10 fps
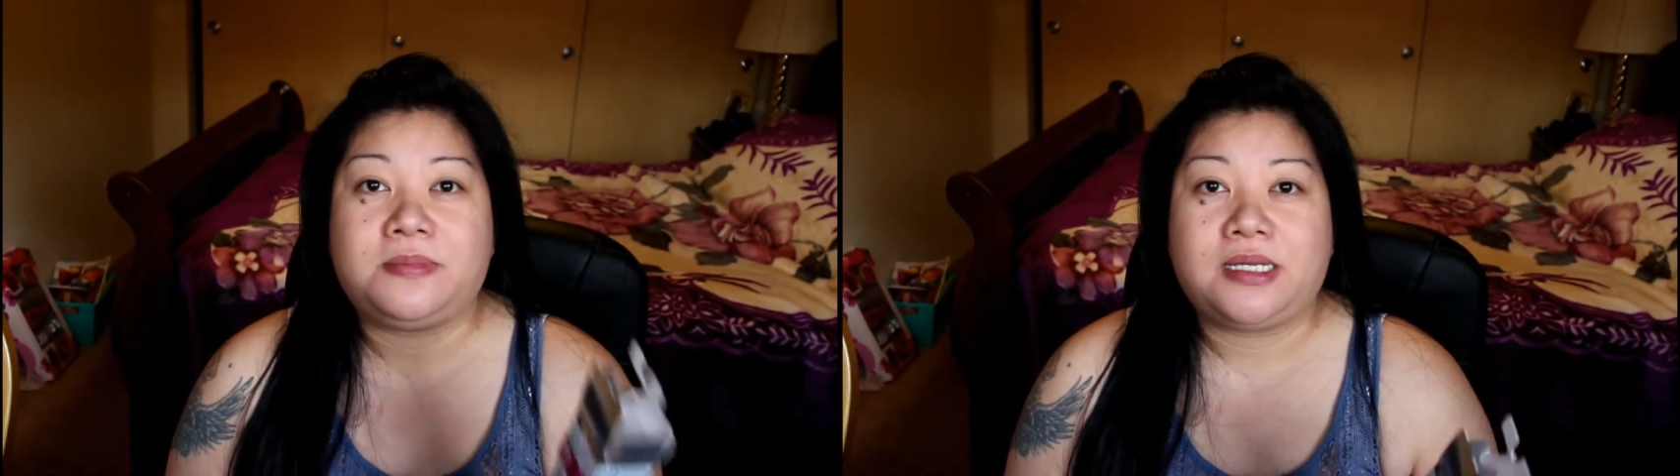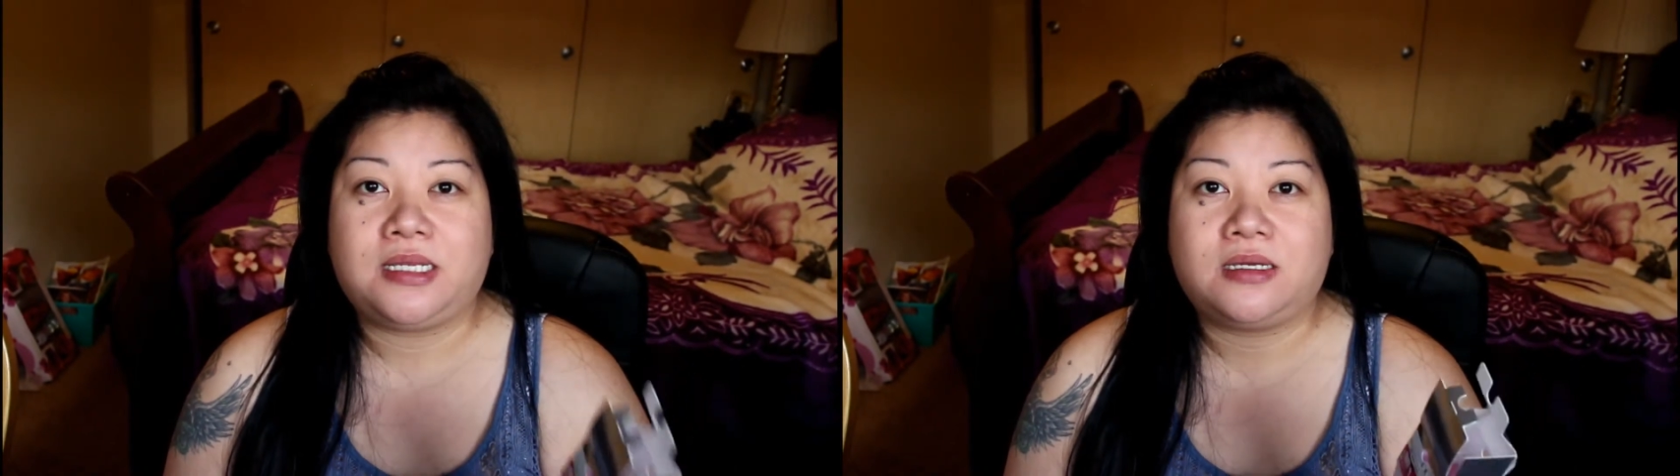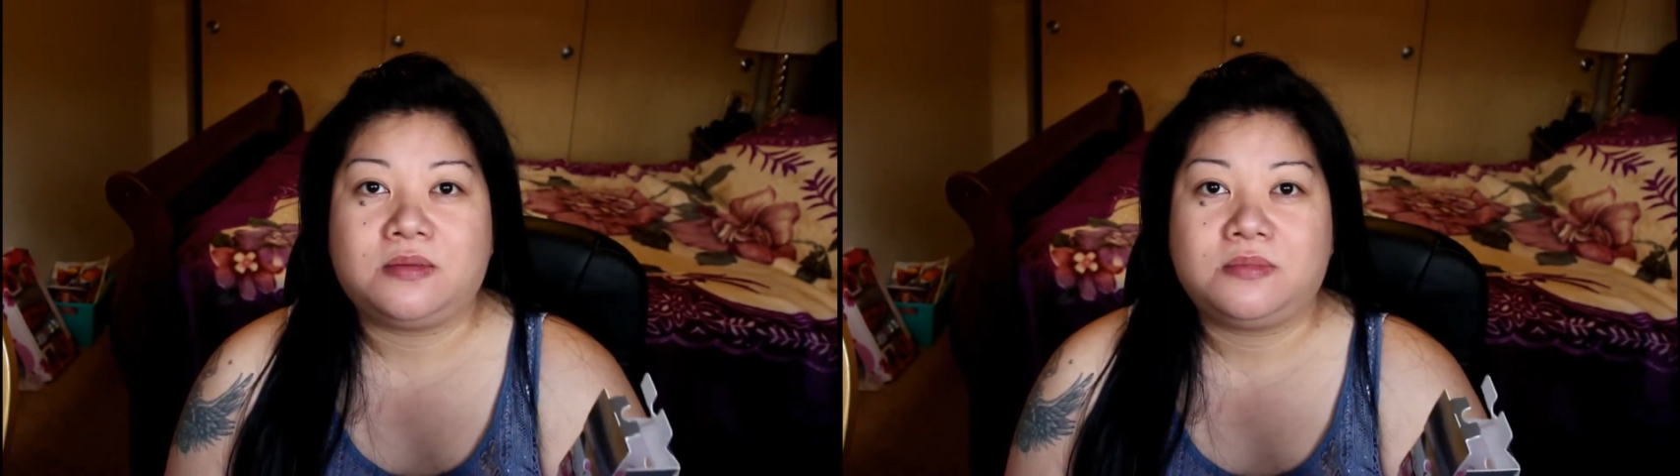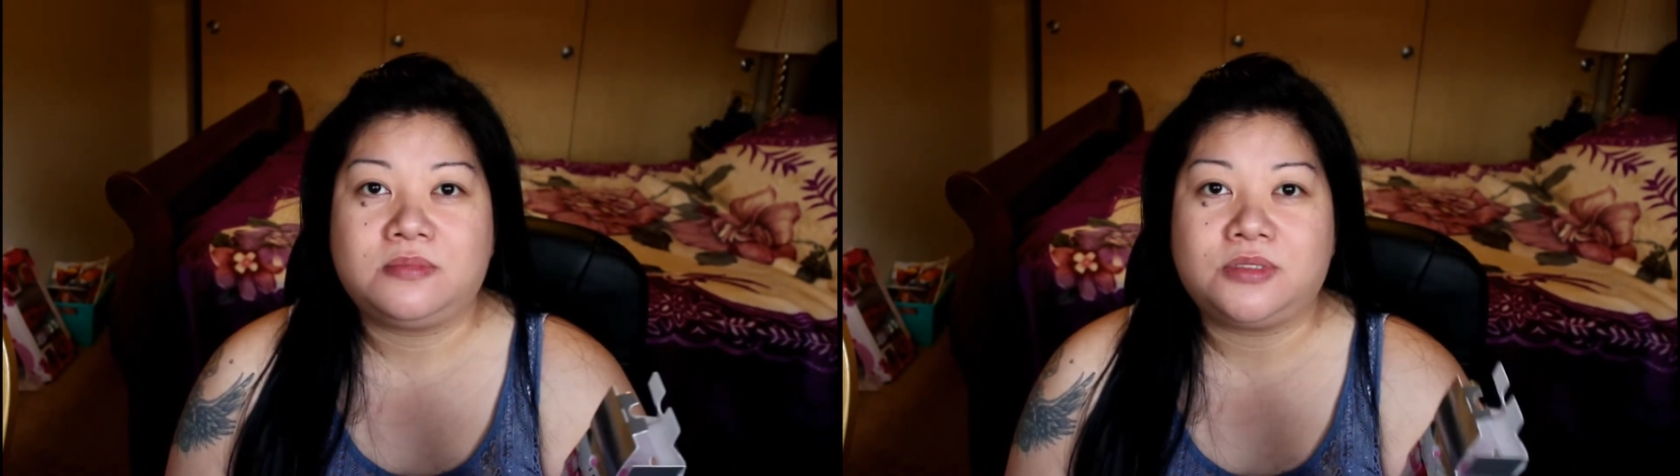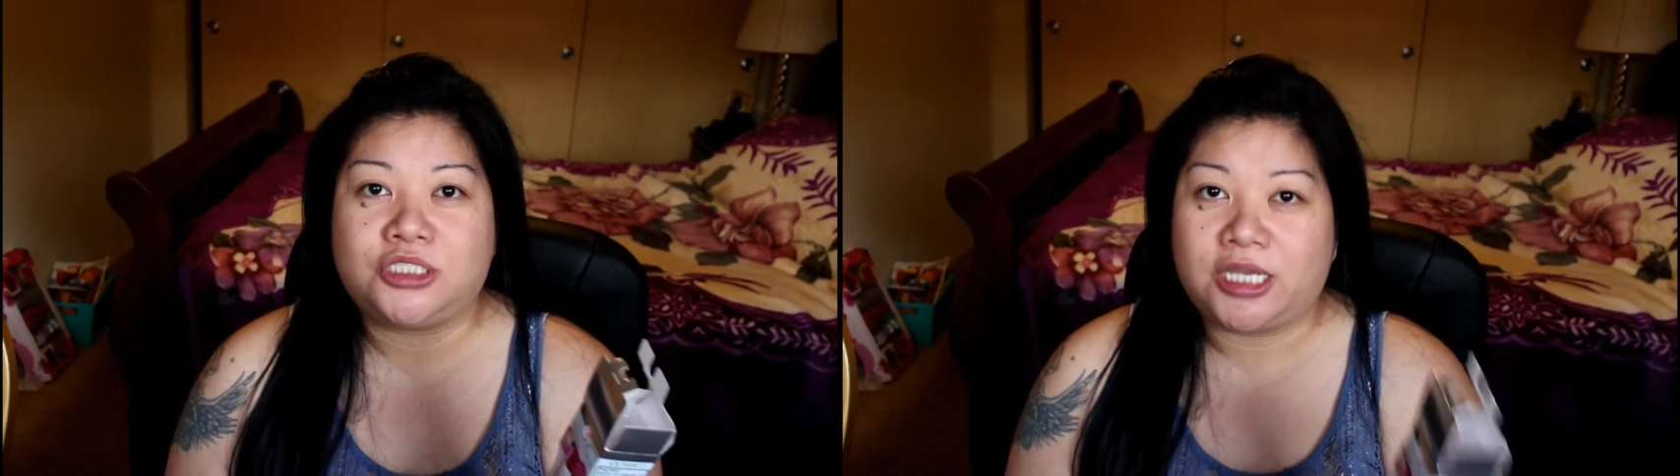
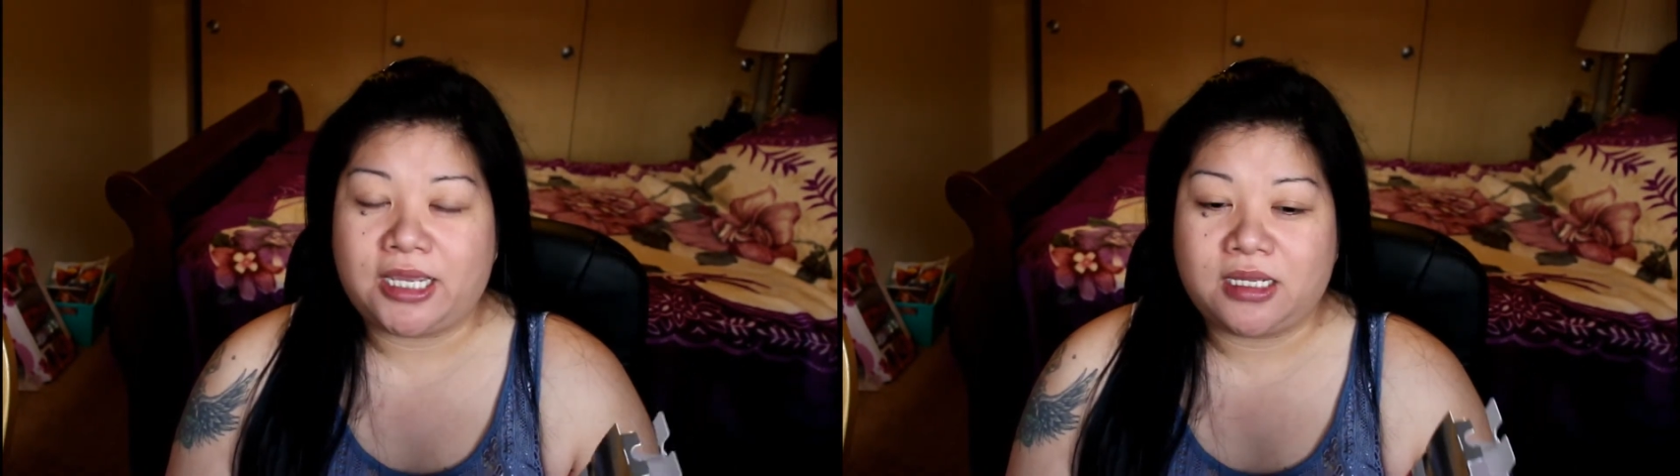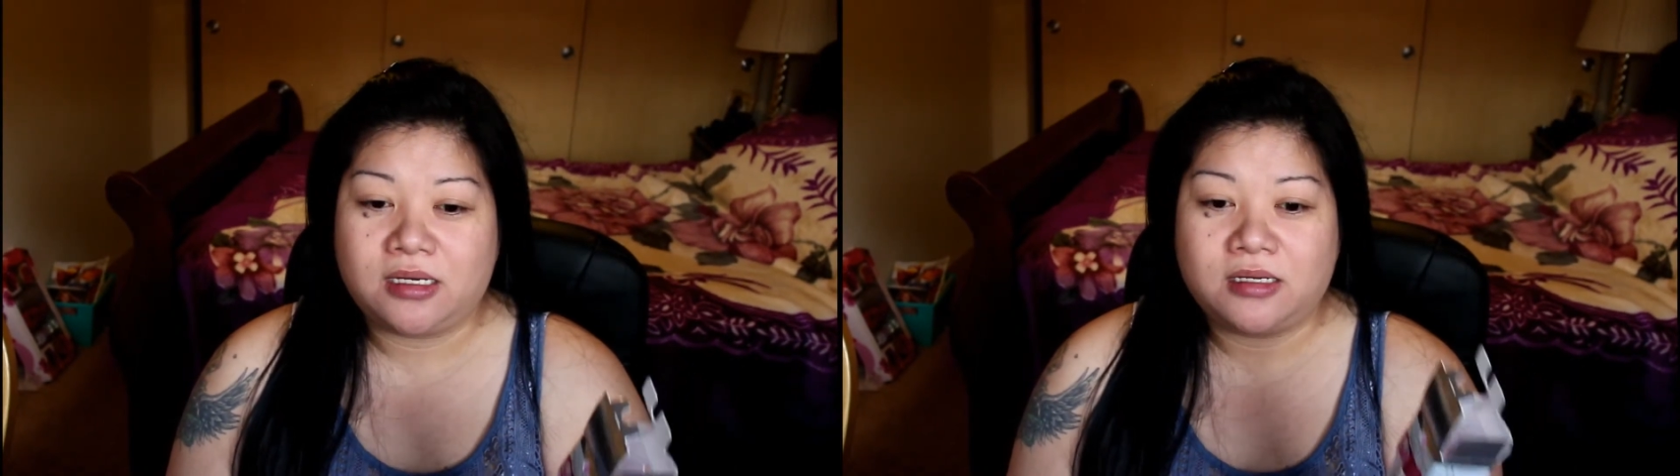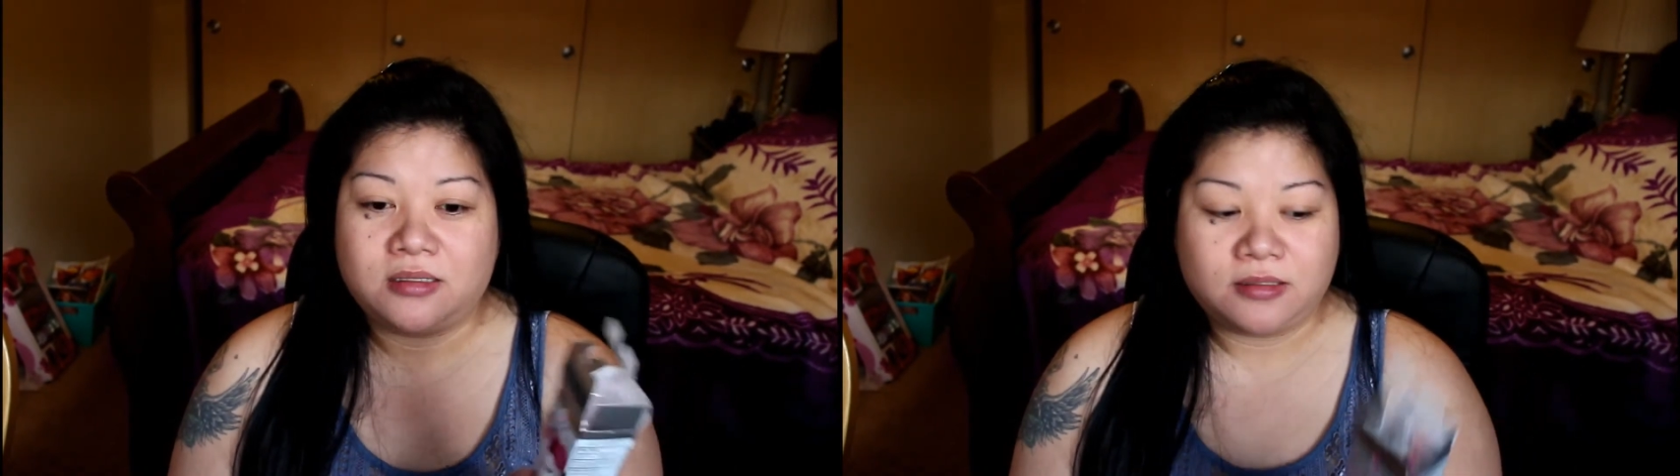medium shade,